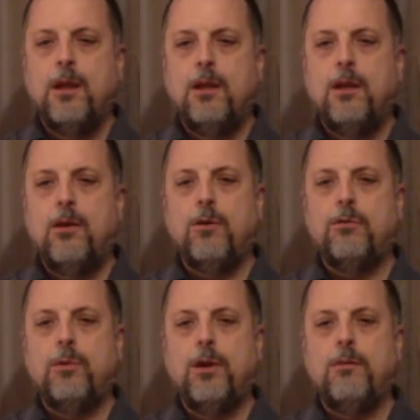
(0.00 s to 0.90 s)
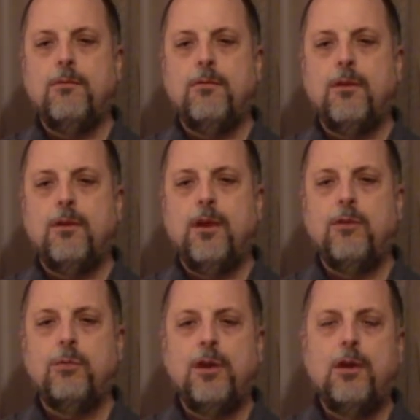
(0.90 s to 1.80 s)
You know, as we're
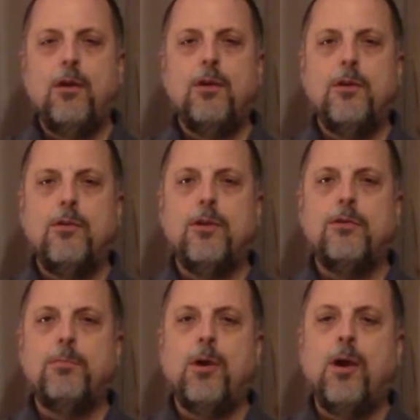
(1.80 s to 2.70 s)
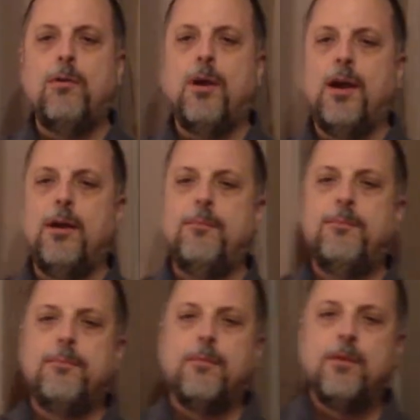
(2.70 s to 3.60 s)
going to do this program,
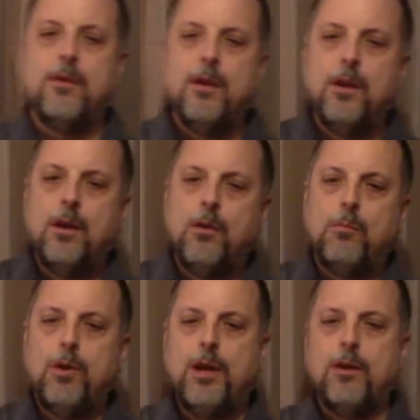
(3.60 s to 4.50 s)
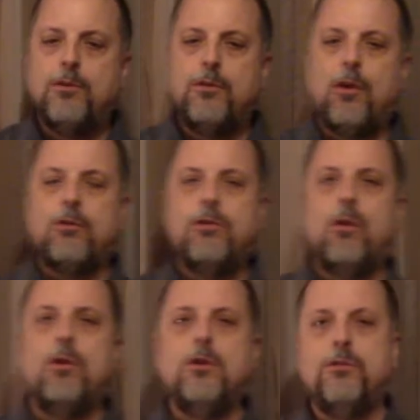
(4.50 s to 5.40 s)
we're going to start
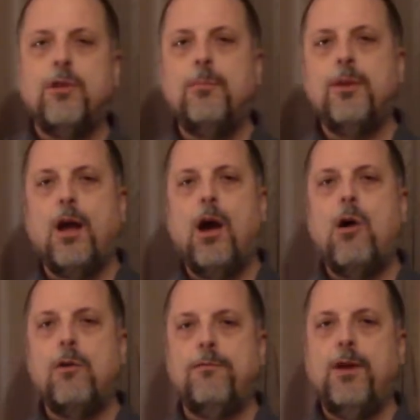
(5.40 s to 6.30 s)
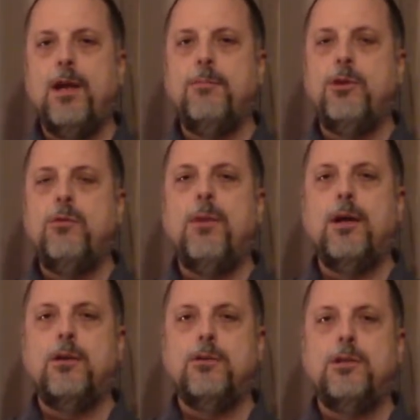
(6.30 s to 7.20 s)
showing you some of the Hall of Fame
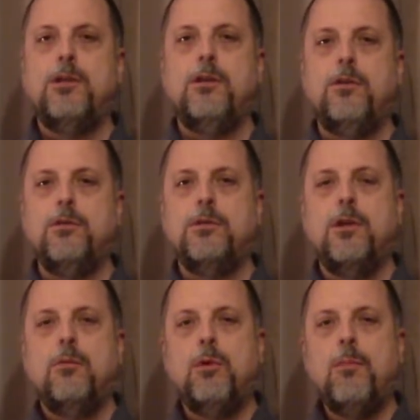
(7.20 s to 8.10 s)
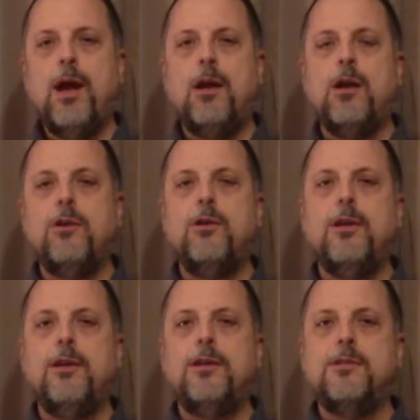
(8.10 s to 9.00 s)
CueMakers cues. We might not do it
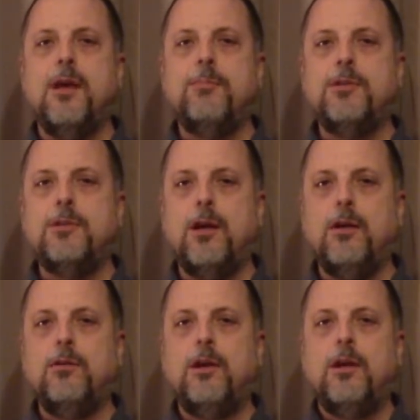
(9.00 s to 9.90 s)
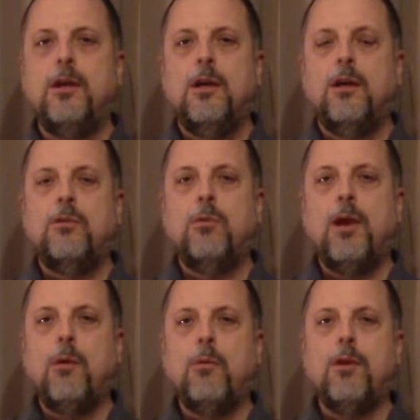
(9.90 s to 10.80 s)
in this episode, because what
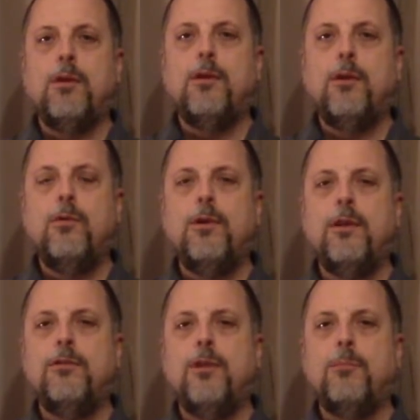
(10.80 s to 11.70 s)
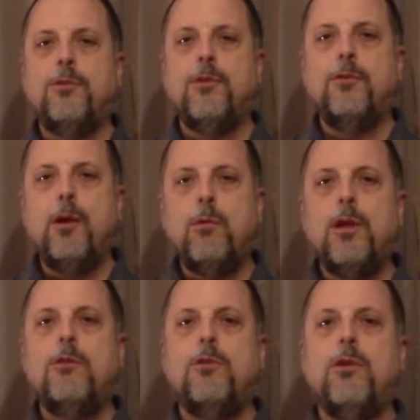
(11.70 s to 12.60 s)
I want to do in this episode is I want to
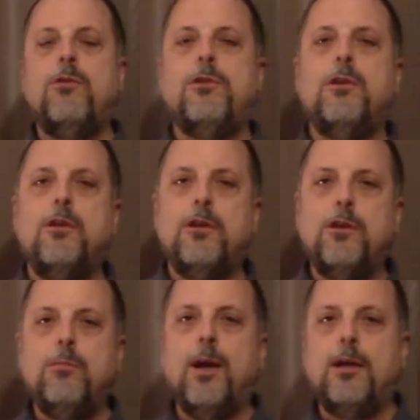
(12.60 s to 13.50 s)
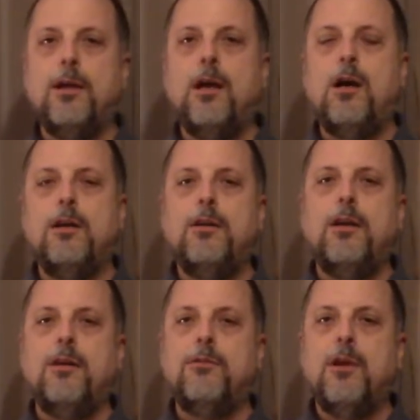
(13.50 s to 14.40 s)
introduce you to the cue making
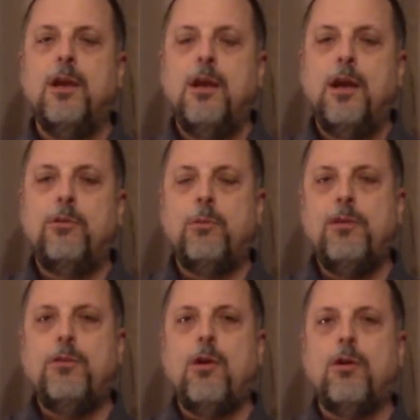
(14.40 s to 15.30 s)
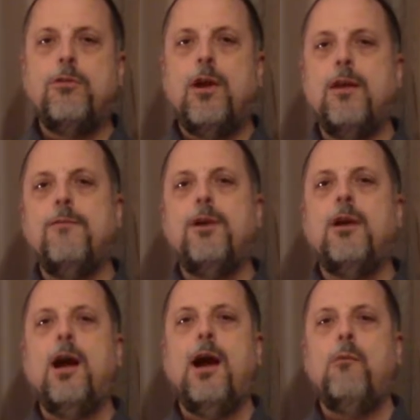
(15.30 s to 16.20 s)
contest. As we started trying to
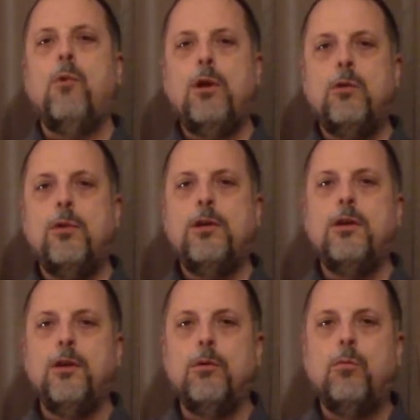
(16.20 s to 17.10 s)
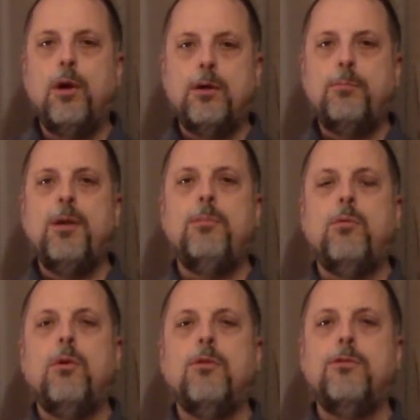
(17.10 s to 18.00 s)
figure out, what do we do? What do people
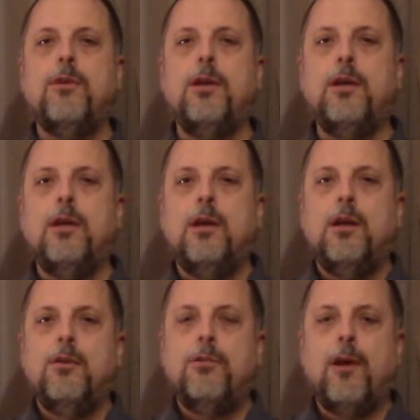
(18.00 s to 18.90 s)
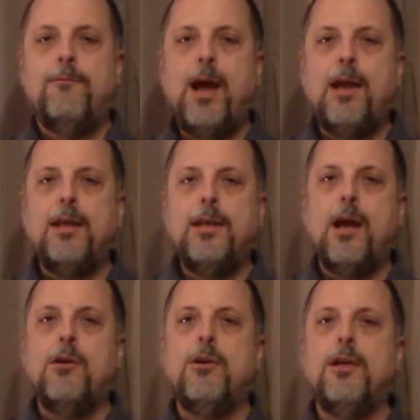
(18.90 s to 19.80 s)
want to see? So I finally
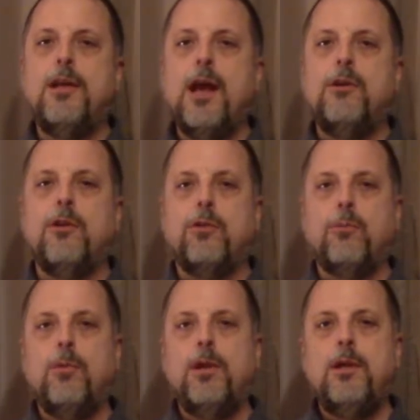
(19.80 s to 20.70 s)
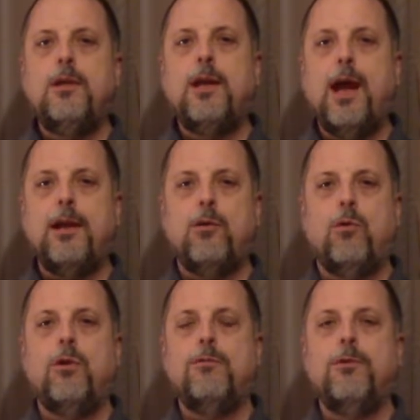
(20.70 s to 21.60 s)
narrowed it down to 3
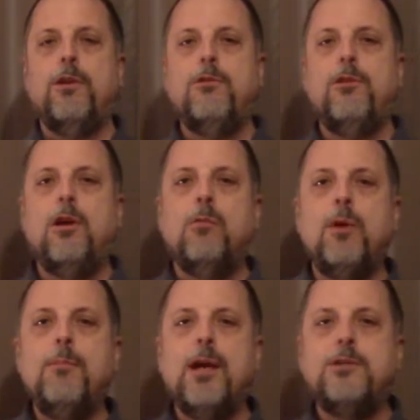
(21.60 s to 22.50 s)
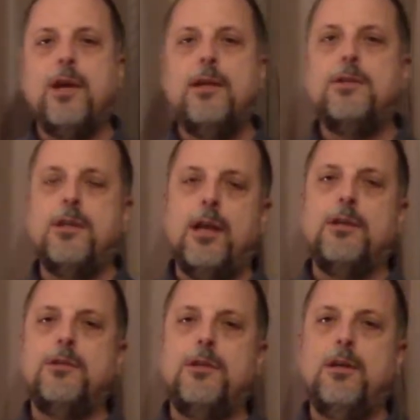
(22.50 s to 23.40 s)
categories for this year, and we may change it
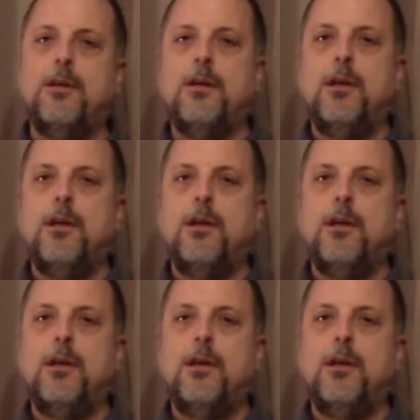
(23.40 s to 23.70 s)
next year.